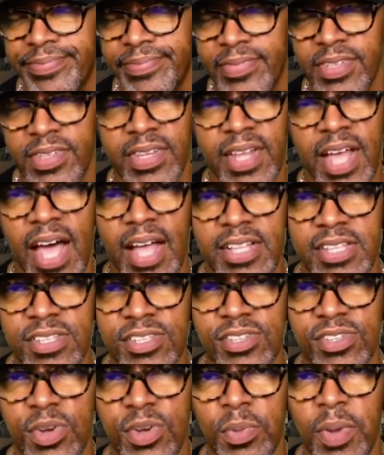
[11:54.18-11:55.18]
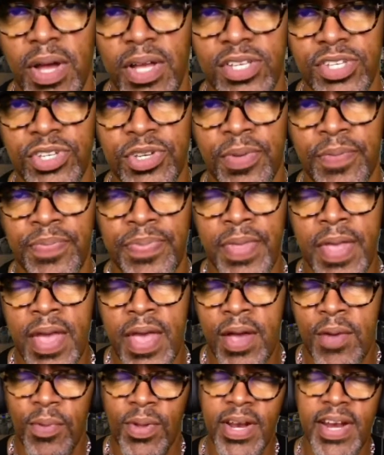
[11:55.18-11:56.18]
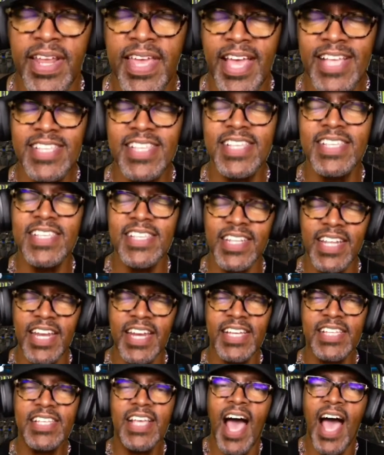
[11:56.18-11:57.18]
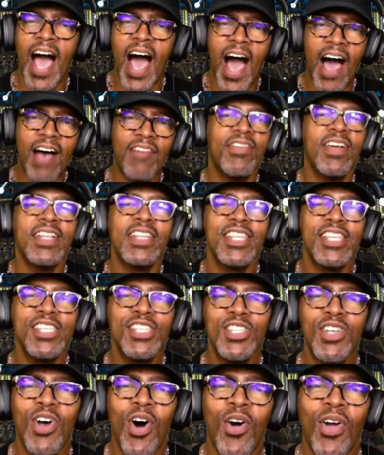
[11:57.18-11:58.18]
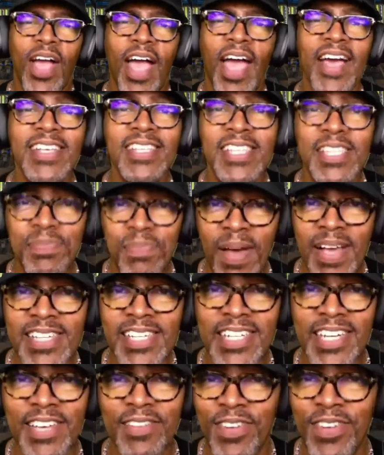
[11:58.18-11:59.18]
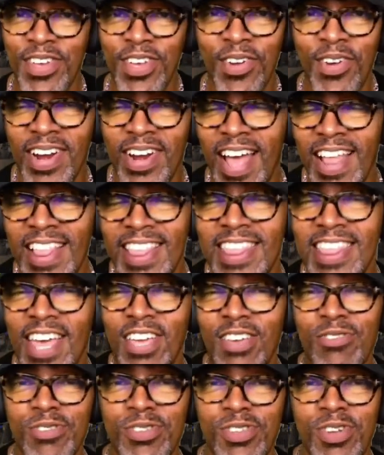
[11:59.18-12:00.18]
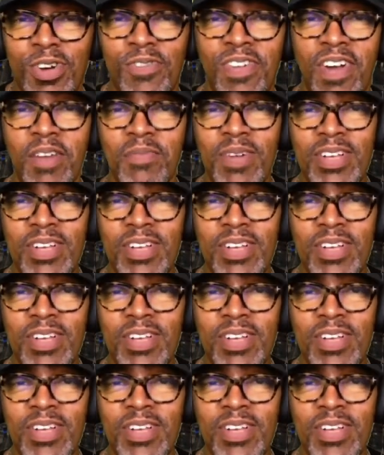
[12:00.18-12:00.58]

not so much. Well, in any case, this is Lennox. I've written this song especially for you, and I thank you so very